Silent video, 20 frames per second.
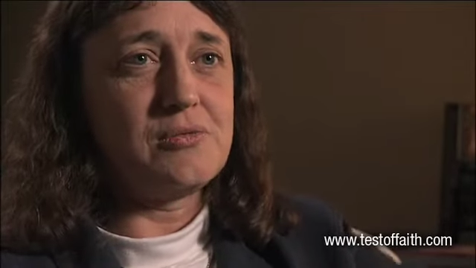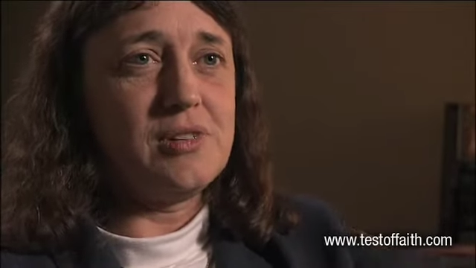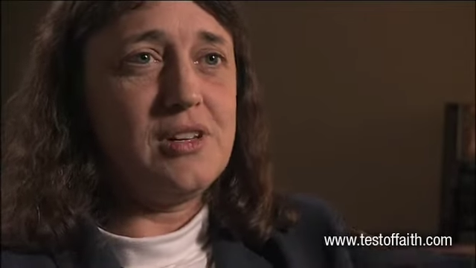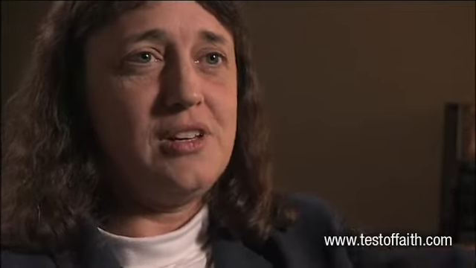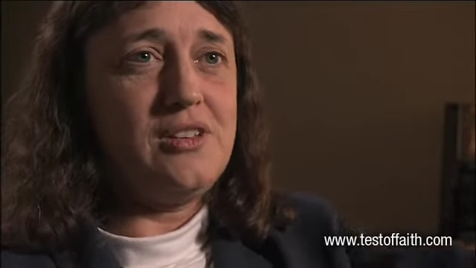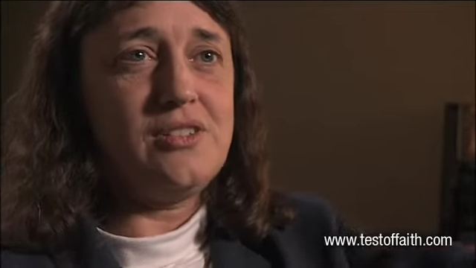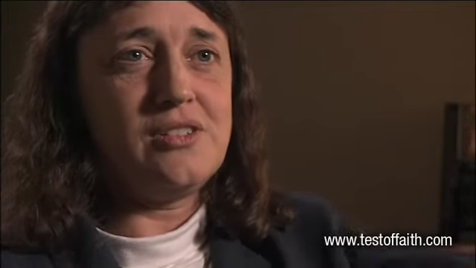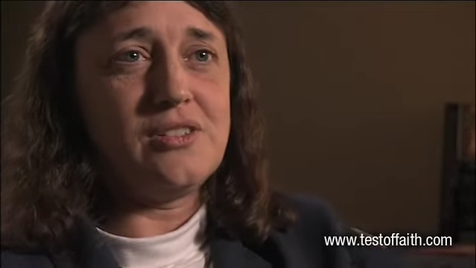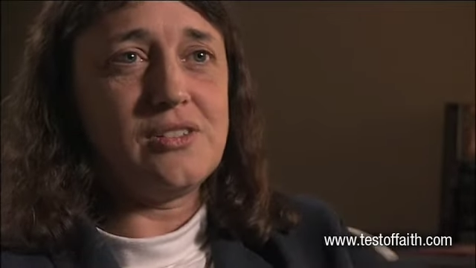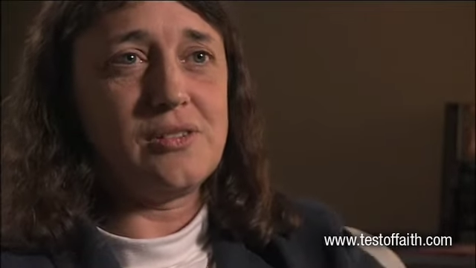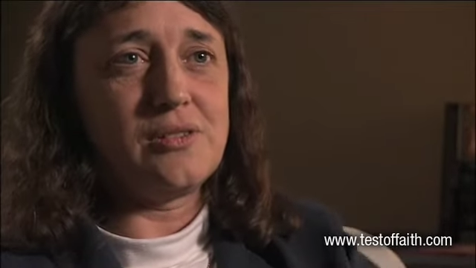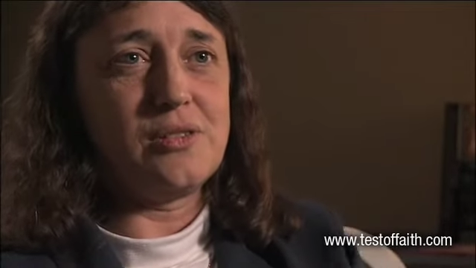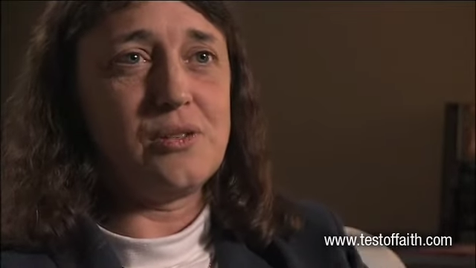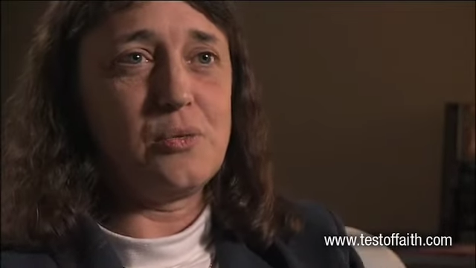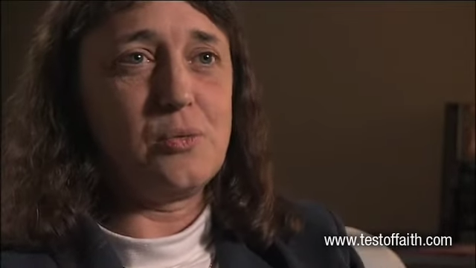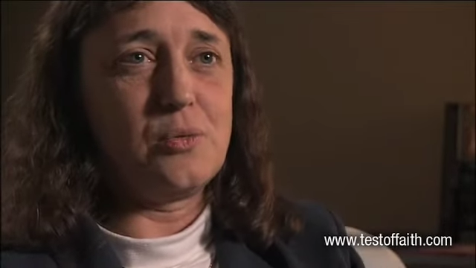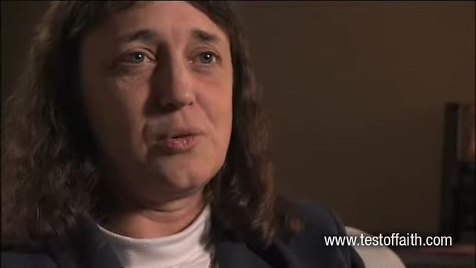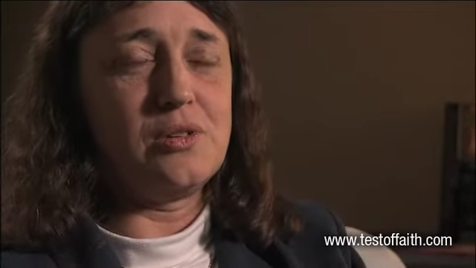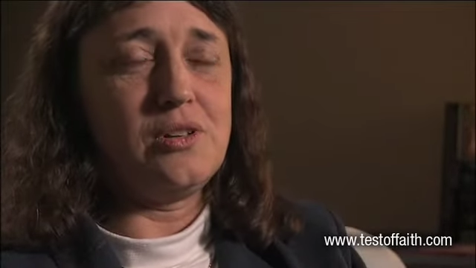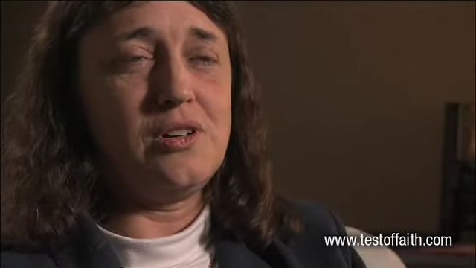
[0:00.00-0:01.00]
reaches of
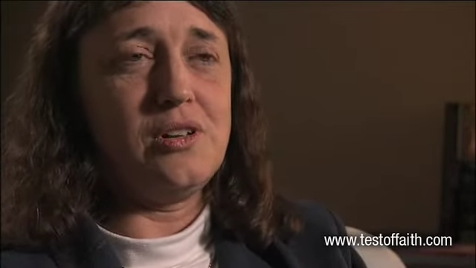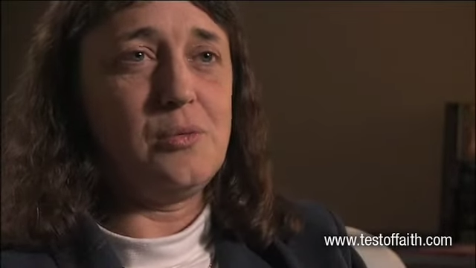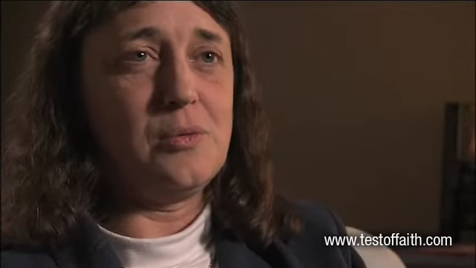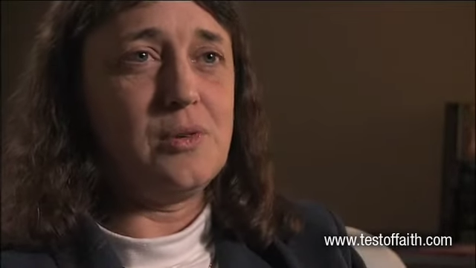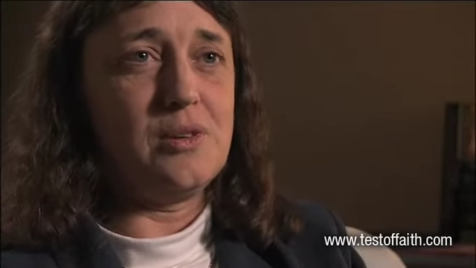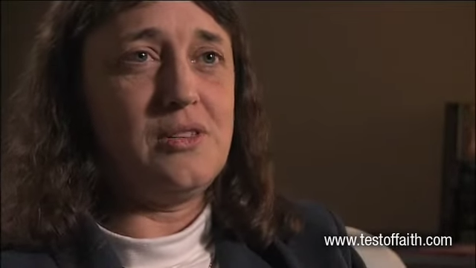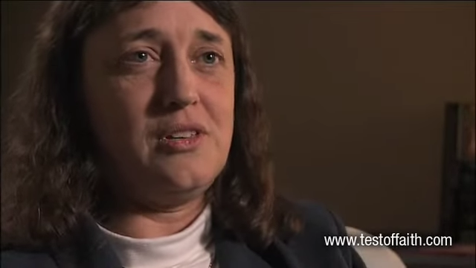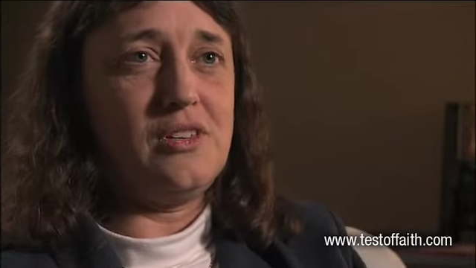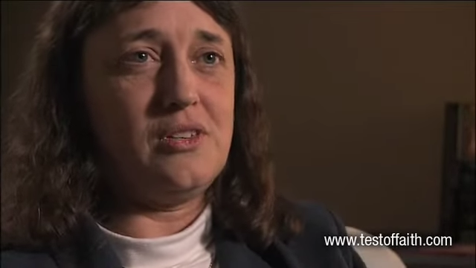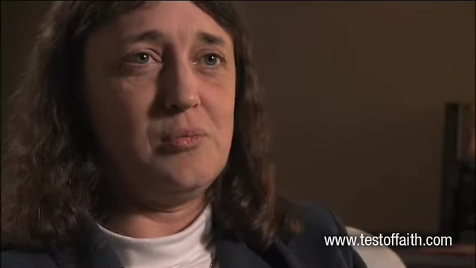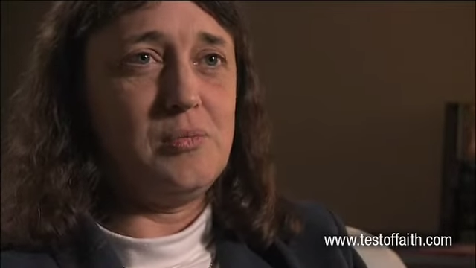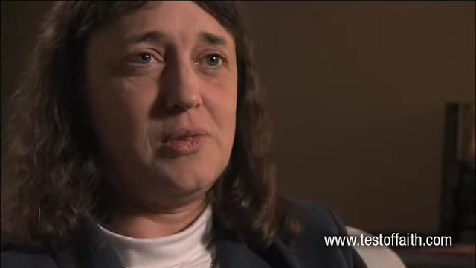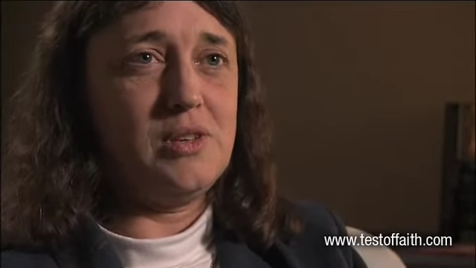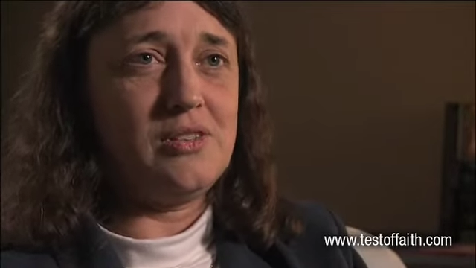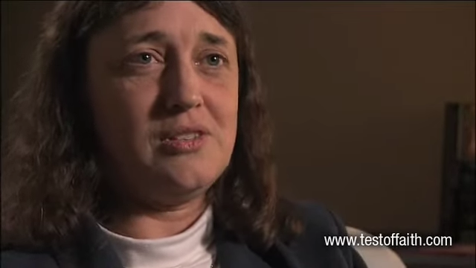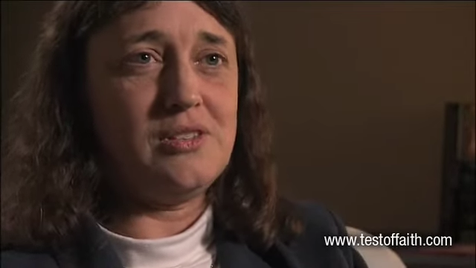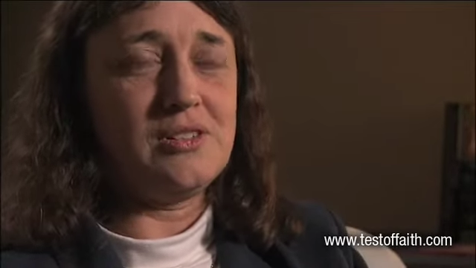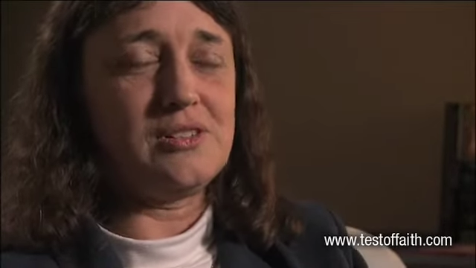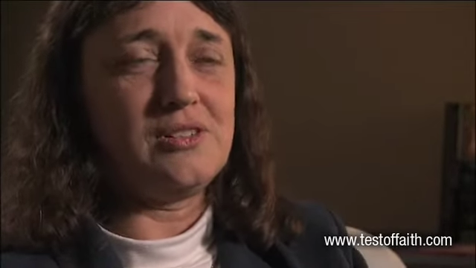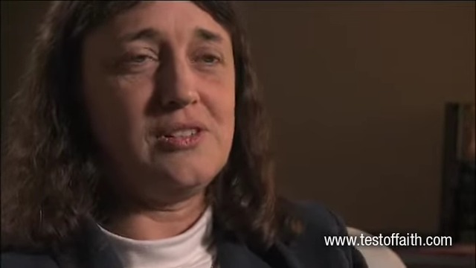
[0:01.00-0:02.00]
the world were these
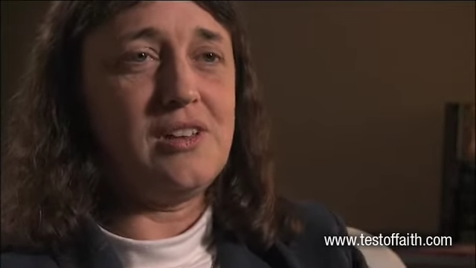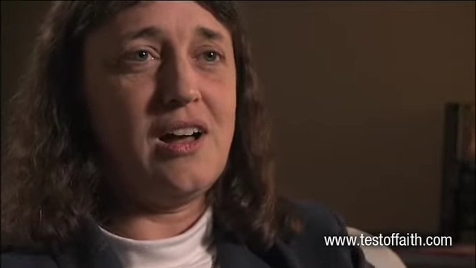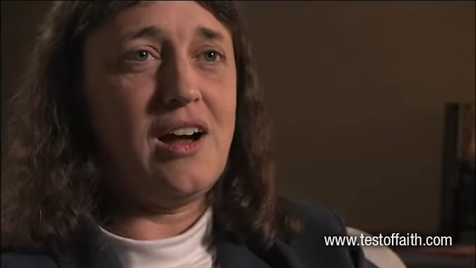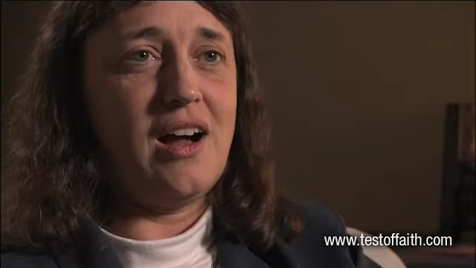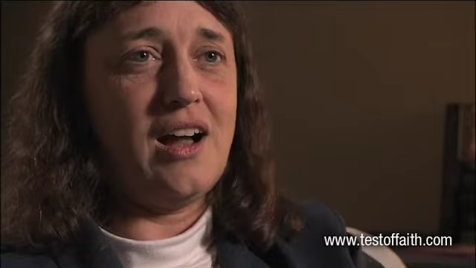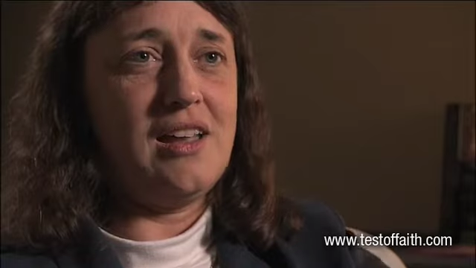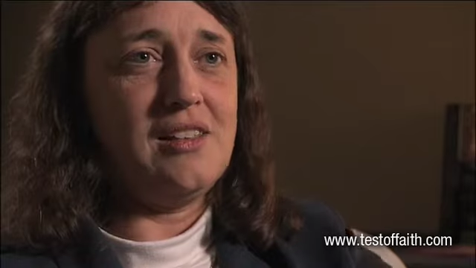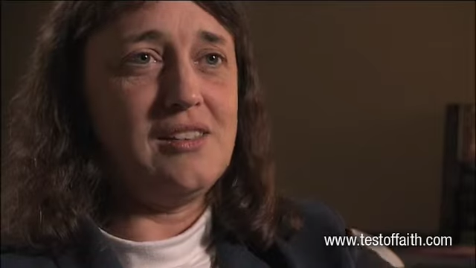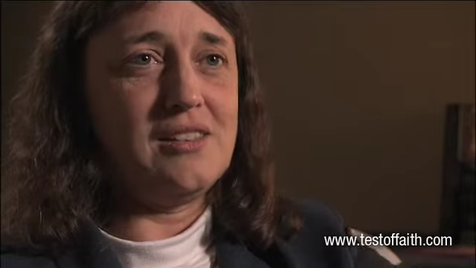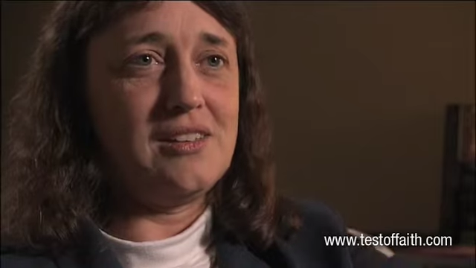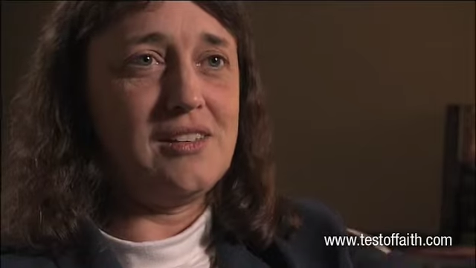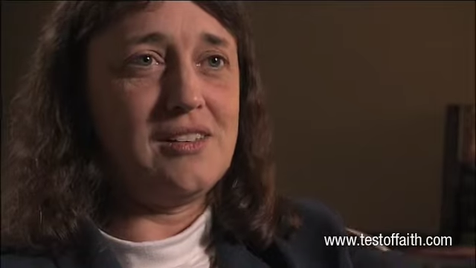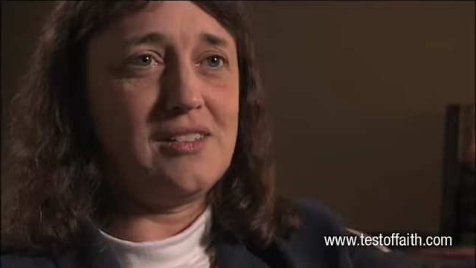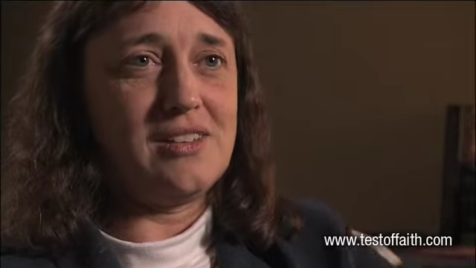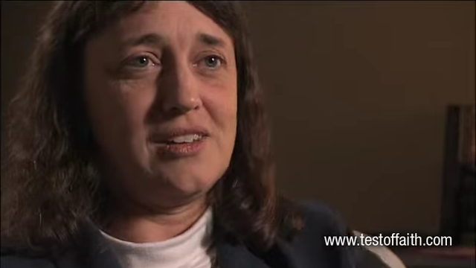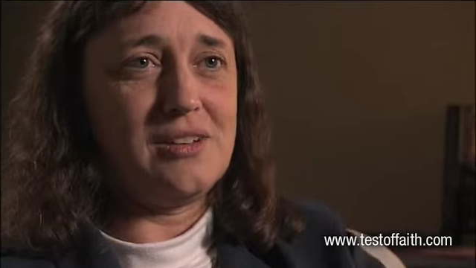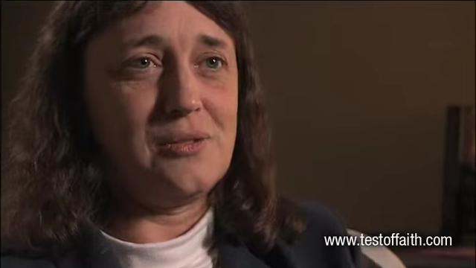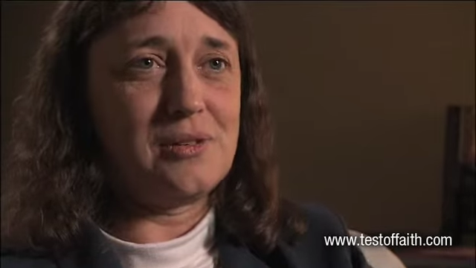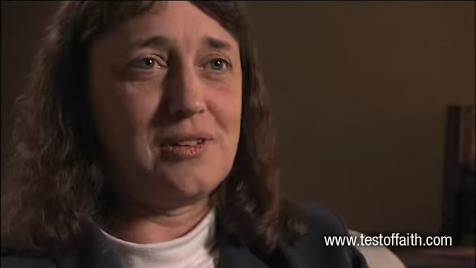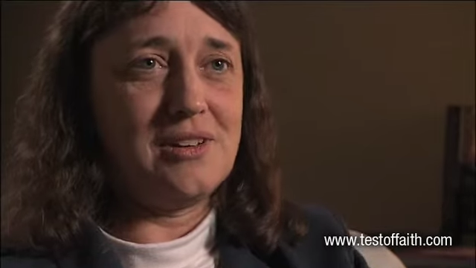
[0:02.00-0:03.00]
mystical
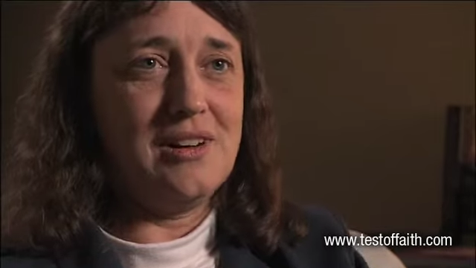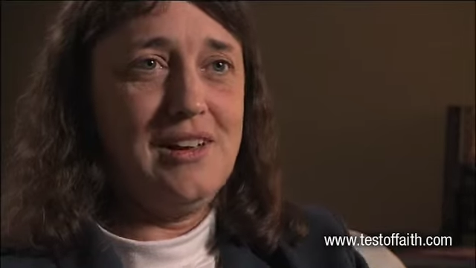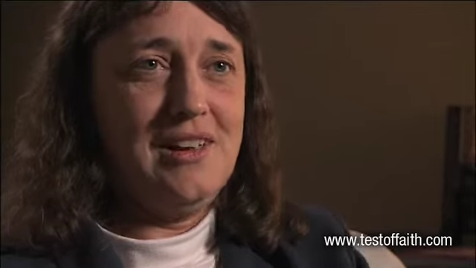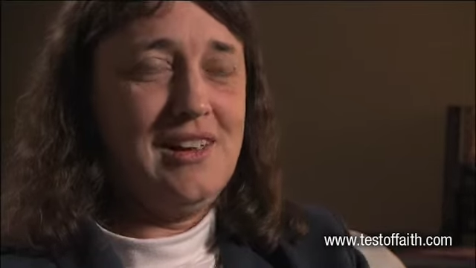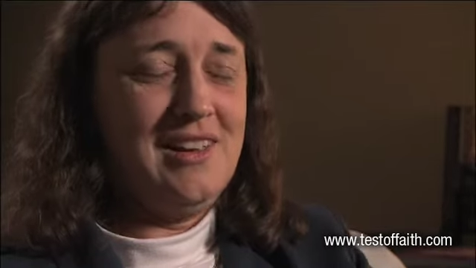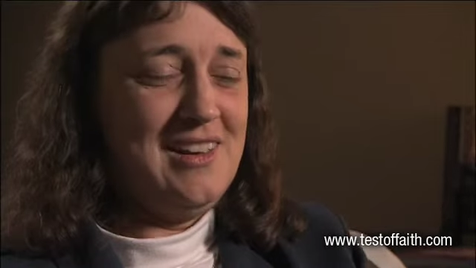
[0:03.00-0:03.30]
islands that were,